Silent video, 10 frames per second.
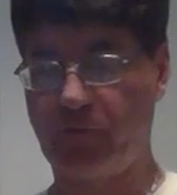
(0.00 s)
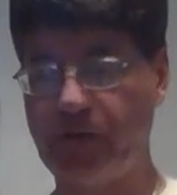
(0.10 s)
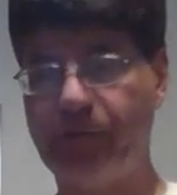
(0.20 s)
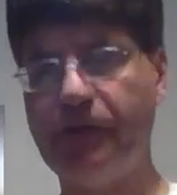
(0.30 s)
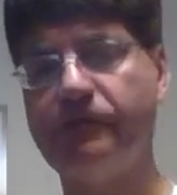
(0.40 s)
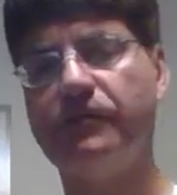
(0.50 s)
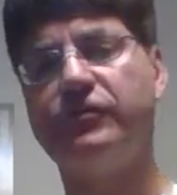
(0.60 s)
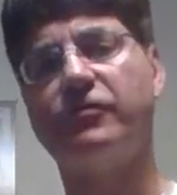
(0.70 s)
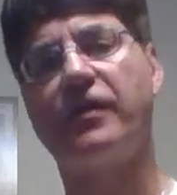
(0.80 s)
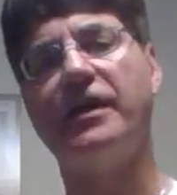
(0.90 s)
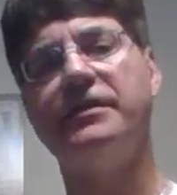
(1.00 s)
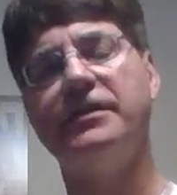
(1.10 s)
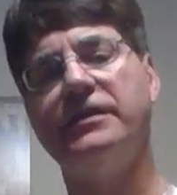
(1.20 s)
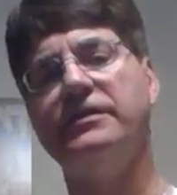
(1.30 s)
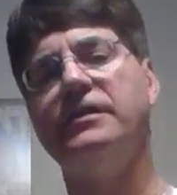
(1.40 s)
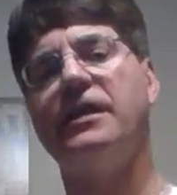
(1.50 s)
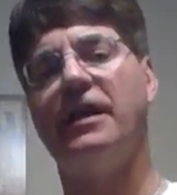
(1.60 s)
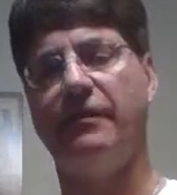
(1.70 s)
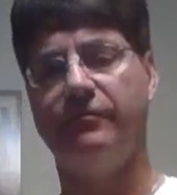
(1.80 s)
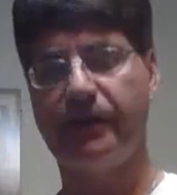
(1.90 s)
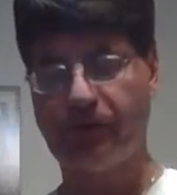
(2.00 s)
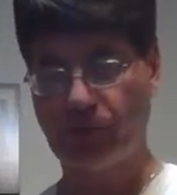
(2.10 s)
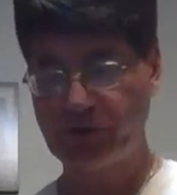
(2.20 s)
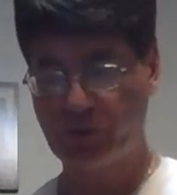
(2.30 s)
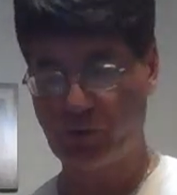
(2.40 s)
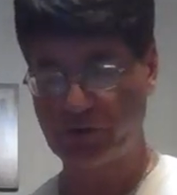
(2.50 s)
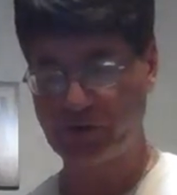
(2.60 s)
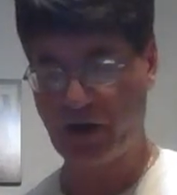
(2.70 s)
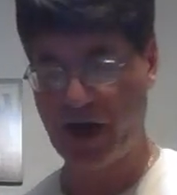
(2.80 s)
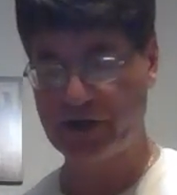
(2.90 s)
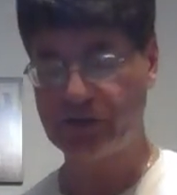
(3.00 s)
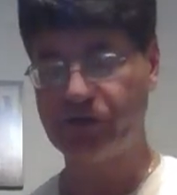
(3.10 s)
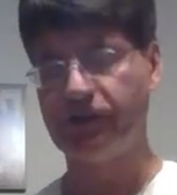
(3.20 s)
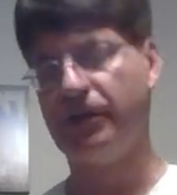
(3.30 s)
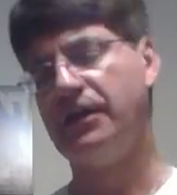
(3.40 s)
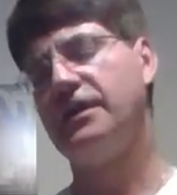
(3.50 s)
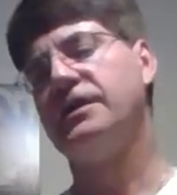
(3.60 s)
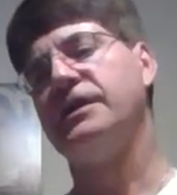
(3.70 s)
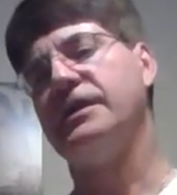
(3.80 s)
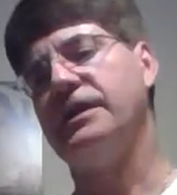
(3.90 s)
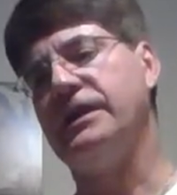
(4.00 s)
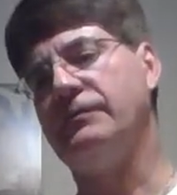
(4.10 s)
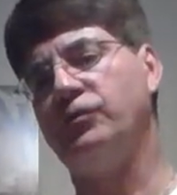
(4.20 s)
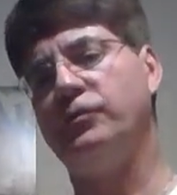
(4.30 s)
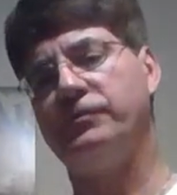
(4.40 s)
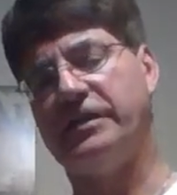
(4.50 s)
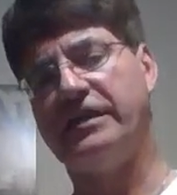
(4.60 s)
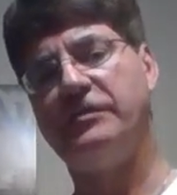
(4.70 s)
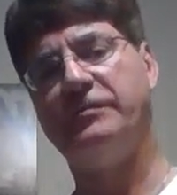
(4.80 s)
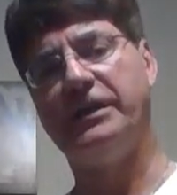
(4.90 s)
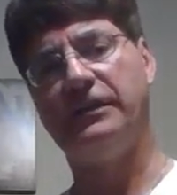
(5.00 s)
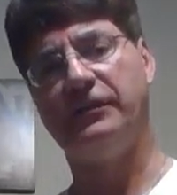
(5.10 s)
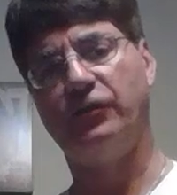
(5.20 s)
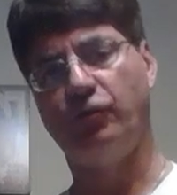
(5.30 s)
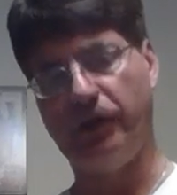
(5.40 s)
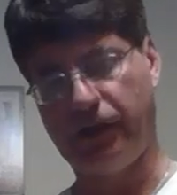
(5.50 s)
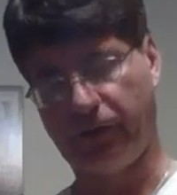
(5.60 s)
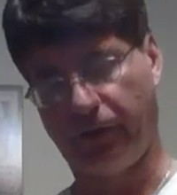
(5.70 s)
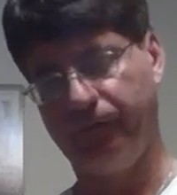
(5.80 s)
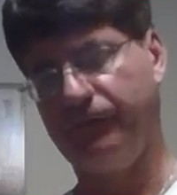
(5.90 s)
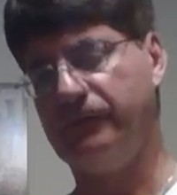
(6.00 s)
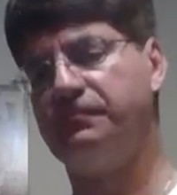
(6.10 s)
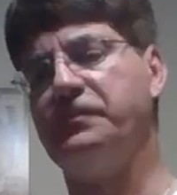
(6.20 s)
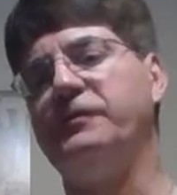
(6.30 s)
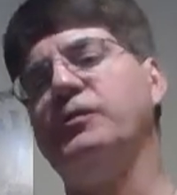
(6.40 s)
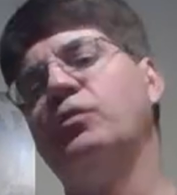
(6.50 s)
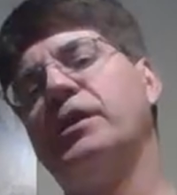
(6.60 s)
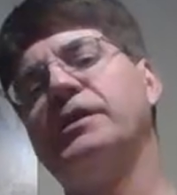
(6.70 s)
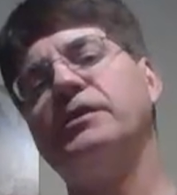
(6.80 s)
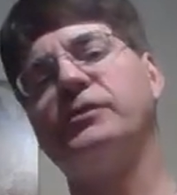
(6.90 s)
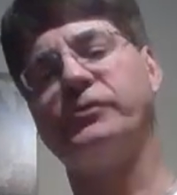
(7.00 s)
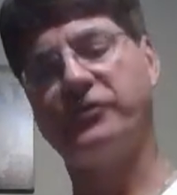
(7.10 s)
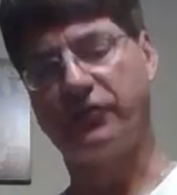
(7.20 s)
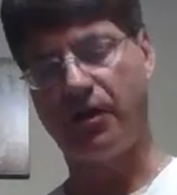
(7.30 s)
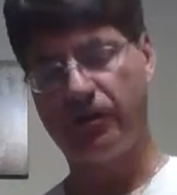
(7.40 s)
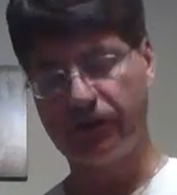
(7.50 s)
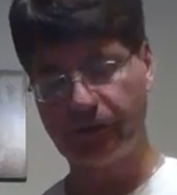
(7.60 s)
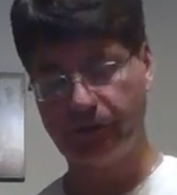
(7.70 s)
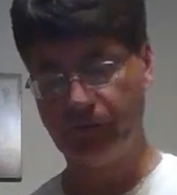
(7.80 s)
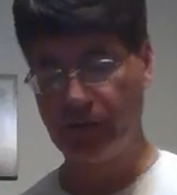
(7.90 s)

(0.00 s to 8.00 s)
red beets that you grind in and mix with your horseradish, it will tend to be a little weaker. If you want a little stronger,